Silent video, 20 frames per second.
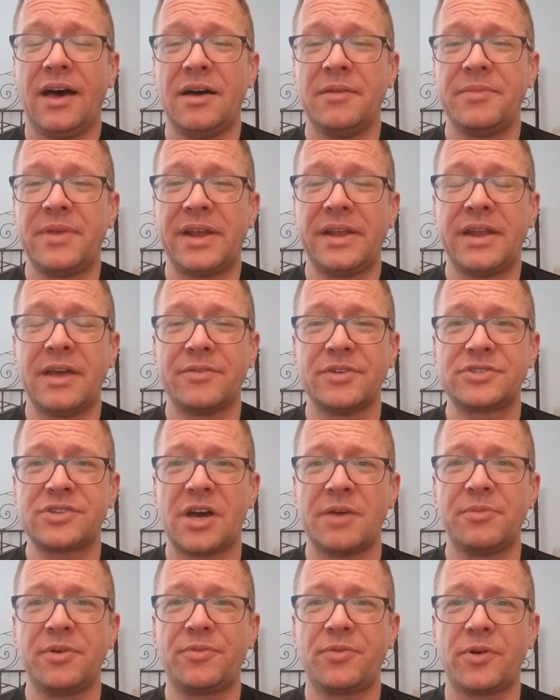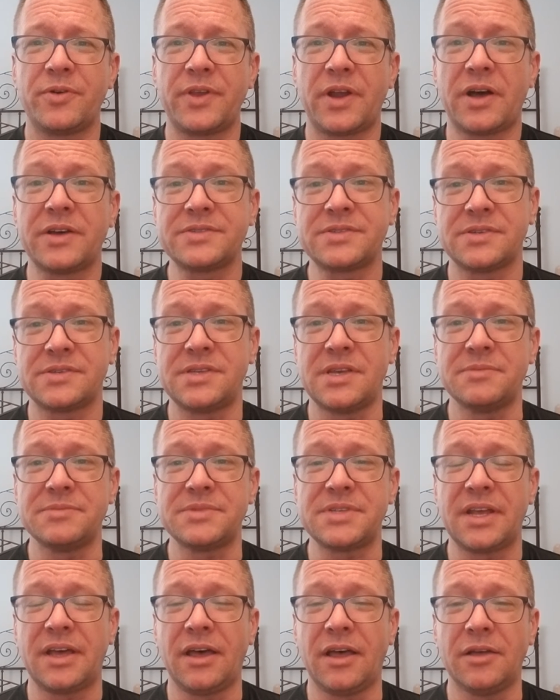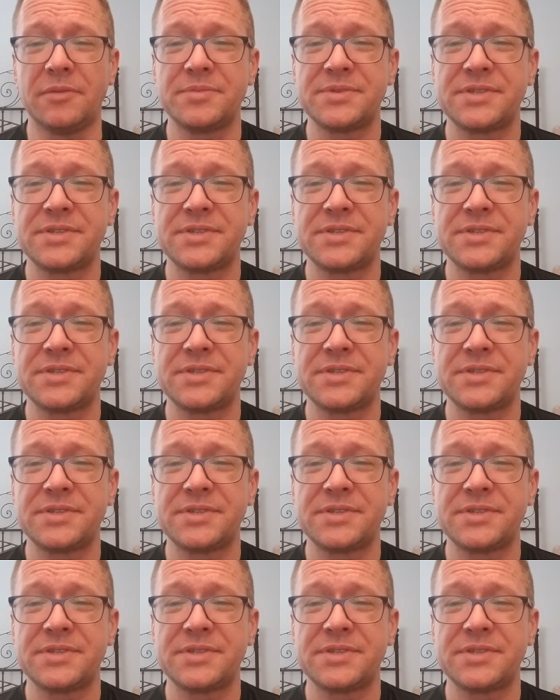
that I'd never tried before that also seems to help.